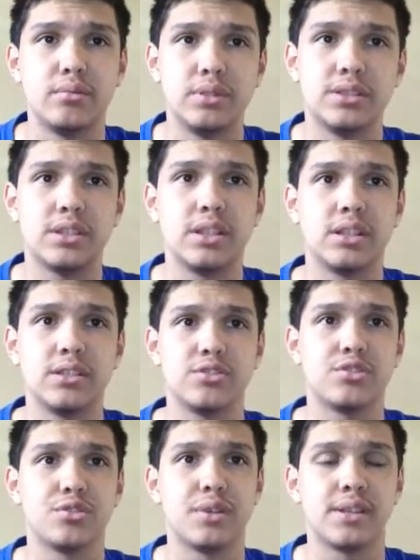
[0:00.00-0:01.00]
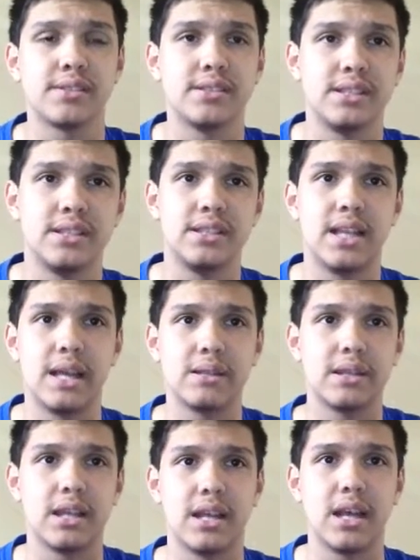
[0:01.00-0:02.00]
We saw Truex lead
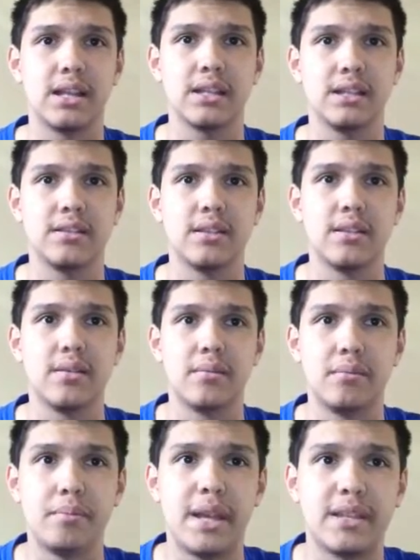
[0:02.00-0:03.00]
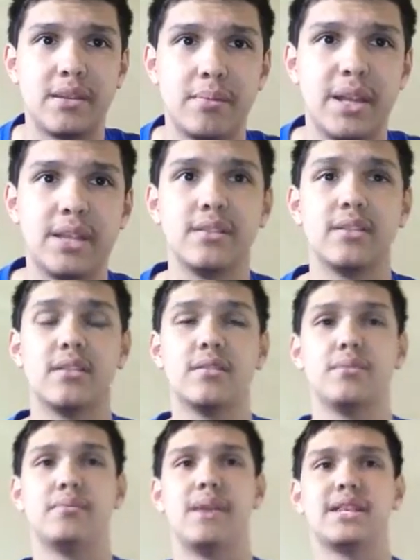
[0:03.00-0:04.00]
last, Logano lead, Matt
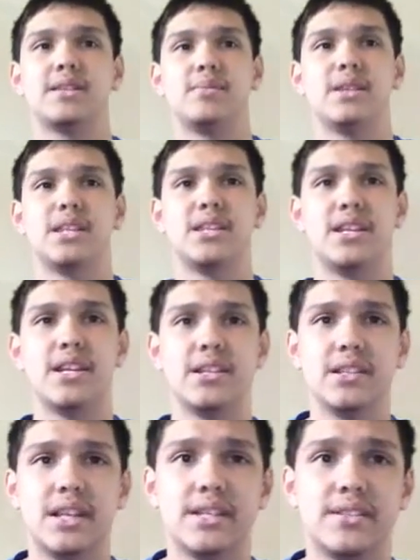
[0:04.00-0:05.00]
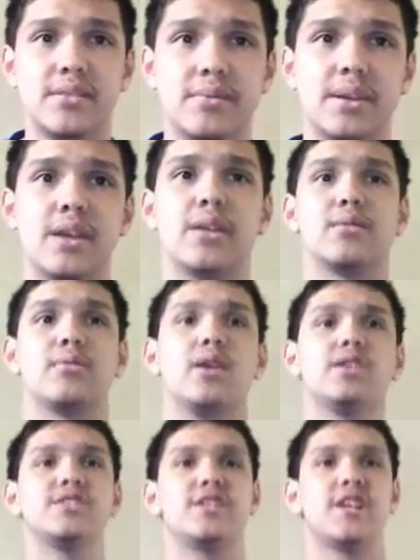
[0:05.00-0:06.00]
DiBenedetto led some, and
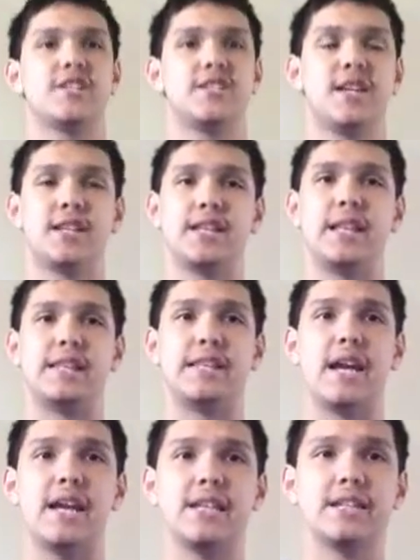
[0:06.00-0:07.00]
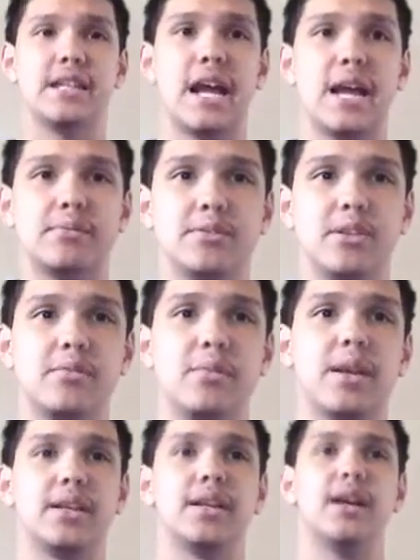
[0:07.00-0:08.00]
Ross Chastain led 9 laps. Oh
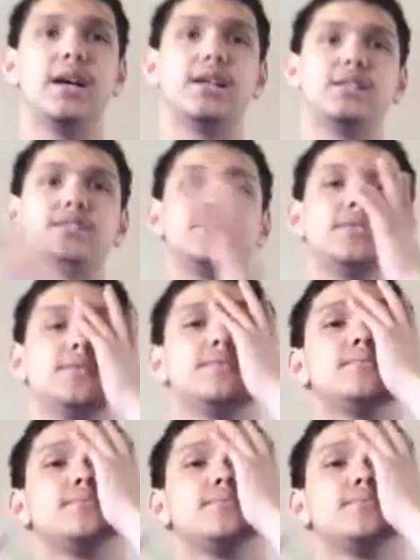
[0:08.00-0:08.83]
my gosh.